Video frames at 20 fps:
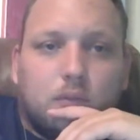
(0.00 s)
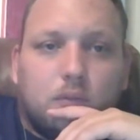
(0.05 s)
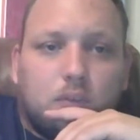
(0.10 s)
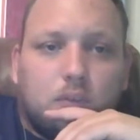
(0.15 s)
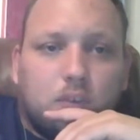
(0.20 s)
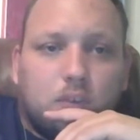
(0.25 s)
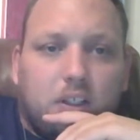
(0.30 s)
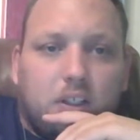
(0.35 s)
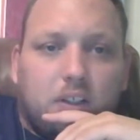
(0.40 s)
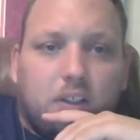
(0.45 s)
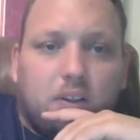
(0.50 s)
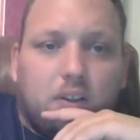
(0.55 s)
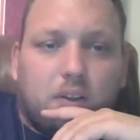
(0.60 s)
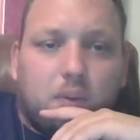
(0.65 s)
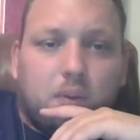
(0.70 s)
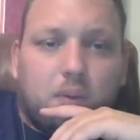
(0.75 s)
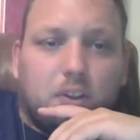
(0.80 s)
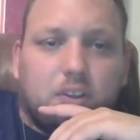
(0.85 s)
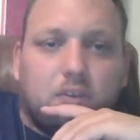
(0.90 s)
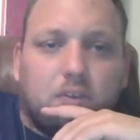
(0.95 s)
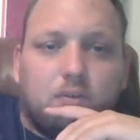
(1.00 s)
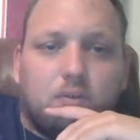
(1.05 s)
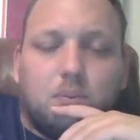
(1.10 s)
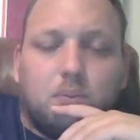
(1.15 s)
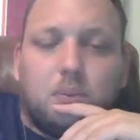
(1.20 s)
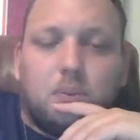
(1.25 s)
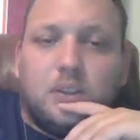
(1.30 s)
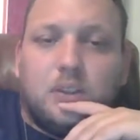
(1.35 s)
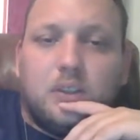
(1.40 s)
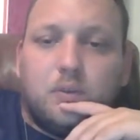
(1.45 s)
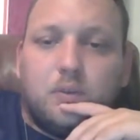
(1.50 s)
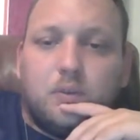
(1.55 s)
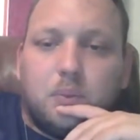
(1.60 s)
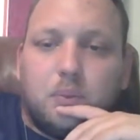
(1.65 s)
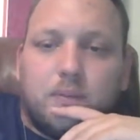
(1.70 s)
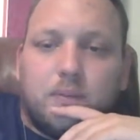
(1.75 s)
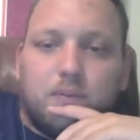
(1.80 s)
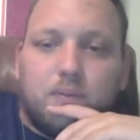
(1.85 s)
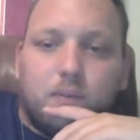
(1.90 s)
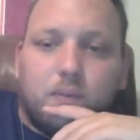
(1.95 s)
Okay, another question from Dean from my
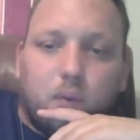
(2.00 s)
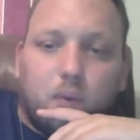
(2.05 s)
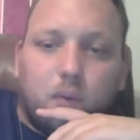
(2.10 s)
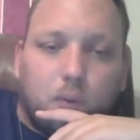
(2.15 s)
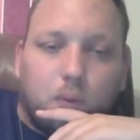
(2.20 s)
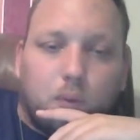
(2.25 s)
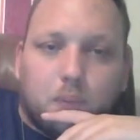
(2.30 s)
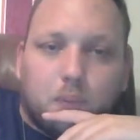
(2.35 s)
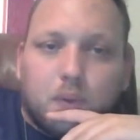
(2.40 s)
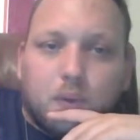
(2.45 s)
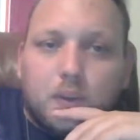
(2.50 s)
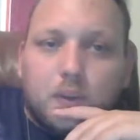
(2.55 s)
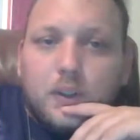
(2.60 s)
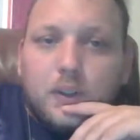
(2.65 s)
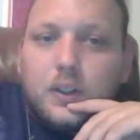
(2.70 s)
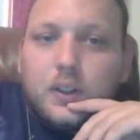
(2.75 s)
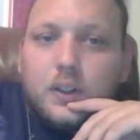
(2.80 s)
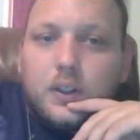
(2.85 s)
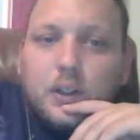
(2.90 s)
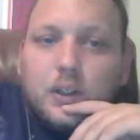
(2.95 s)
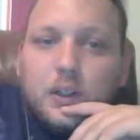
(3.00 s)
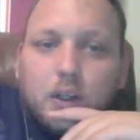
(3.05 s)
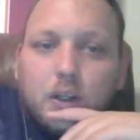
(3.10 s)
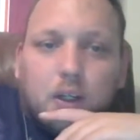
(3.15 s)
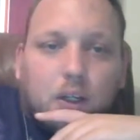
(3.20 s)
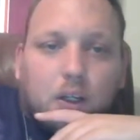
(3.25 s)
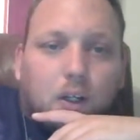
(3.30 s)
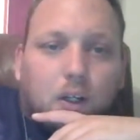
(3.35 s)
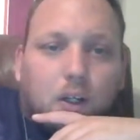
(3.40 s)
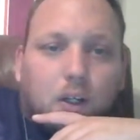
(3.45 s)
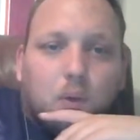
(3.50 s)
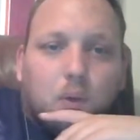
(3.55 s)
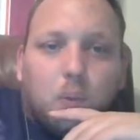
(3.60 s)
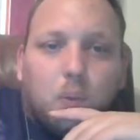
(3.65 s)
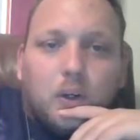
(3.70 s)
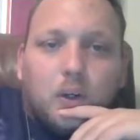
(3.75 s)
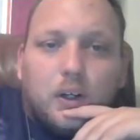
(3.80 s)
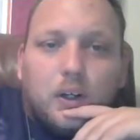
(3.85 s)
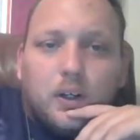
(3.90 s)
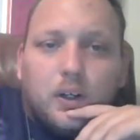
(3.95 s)
form.
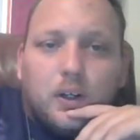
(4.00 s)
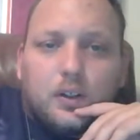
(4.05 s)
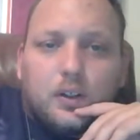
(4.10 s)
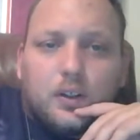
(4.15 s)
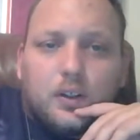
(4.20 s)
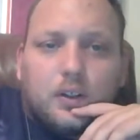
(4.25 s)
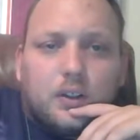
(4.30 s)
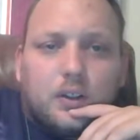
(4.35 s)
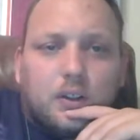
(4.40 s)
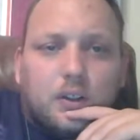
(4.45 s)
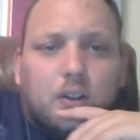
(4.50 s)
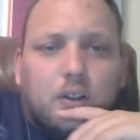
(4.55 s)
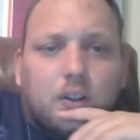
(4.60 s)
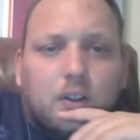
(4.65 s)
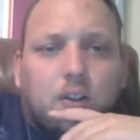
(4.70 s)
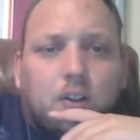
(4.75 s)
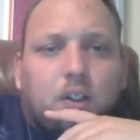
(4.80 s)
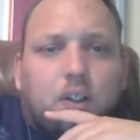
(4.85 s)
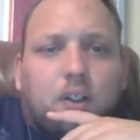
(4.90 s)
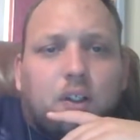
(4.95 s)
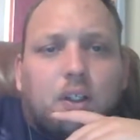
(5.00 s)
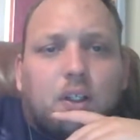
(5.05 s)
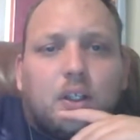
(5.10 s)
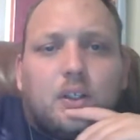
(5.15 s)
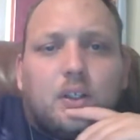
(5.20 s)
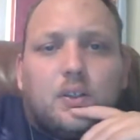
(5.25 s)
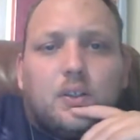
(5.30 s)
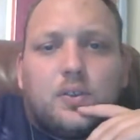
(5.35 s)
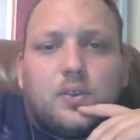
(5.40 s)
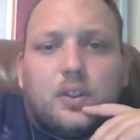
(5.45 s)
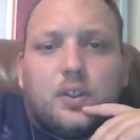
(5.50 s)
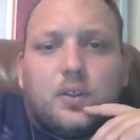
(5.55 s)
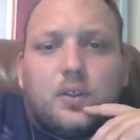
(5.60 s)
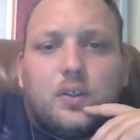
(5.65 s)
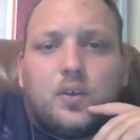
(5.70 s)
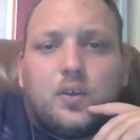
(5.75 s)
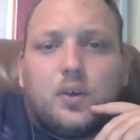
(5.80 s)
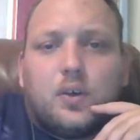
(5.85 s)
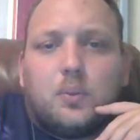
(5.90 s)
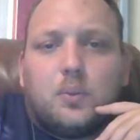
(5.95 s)
Where can you see
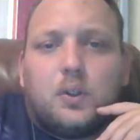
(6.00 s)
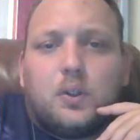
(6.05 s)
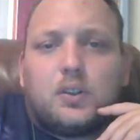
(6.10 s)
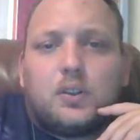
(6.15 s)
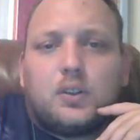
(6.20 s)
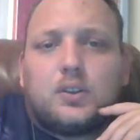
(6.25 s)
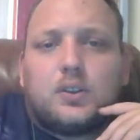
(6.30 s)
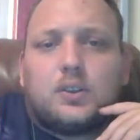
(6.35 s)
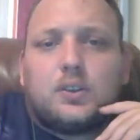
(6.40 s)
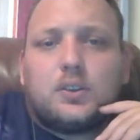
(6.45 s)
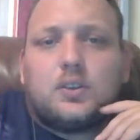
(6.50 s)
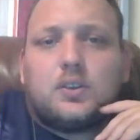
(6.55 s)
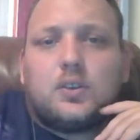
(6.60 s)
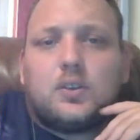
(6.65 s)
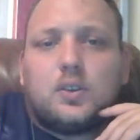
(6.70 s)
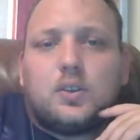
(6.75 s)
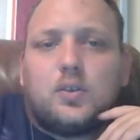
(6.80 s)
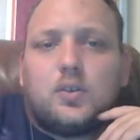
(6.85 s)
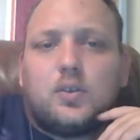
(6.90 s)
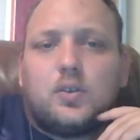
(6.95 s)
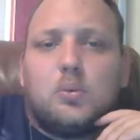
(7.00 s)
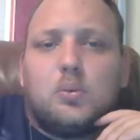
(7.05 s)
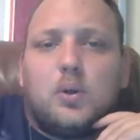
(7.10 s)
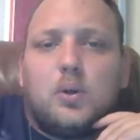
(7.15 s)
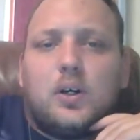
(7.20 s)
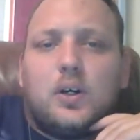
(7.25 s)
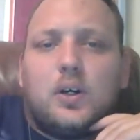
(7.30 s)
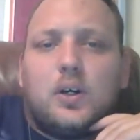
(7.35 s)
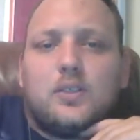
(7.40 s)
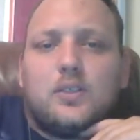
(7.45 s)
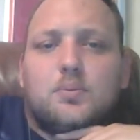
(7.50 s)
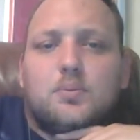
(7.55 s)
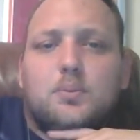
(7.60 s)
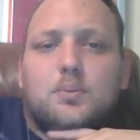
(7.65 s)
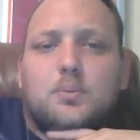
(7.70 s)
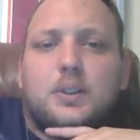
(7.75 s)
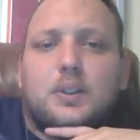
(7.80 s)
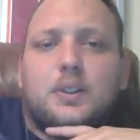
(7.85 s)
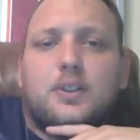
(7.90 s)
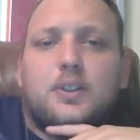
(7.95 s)
Chromebooks or Chrome OS
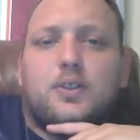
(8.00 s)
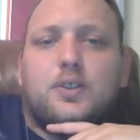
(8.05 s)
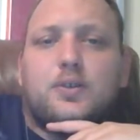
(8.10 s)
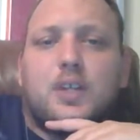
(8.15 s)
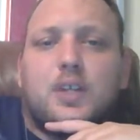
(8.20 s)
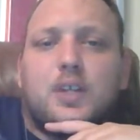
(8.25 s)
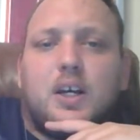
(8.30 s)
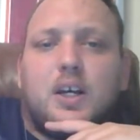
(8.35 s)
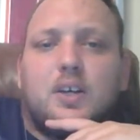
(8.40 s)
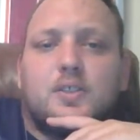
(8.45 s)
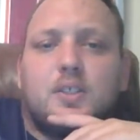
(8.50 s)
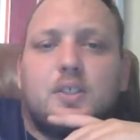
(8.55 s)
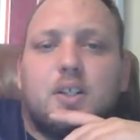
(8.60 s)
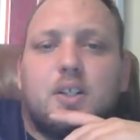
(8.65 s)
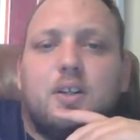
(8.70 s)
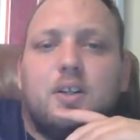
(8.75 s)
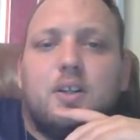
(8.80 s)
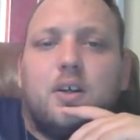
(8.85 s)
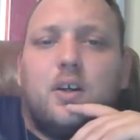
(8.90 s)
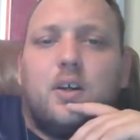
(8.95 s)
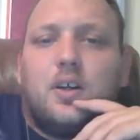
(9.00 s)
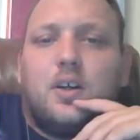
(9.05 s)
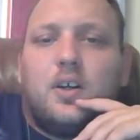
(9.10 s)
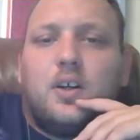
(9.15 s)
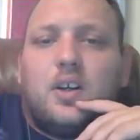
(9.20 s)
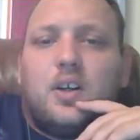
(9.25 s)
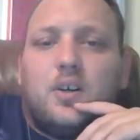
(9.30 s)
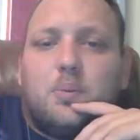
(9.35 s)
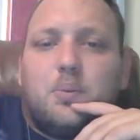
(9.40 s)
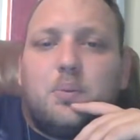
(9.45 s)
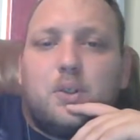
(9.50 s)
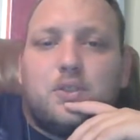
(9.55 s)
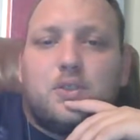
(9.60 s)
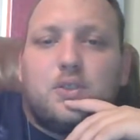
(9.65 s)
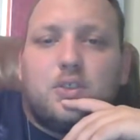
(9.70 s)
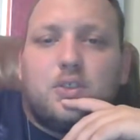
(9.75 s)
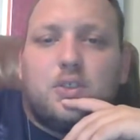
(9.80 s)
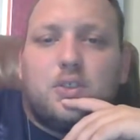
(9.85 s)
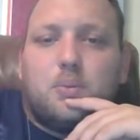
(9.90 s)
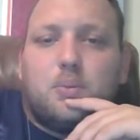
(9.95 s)
being used outside of
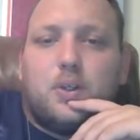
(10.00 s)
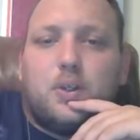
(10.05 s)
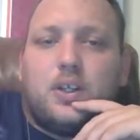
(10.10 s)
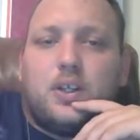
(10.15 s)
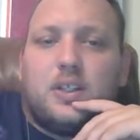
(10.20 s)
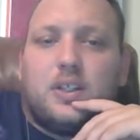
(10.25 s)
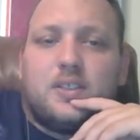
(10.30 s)
personal computing?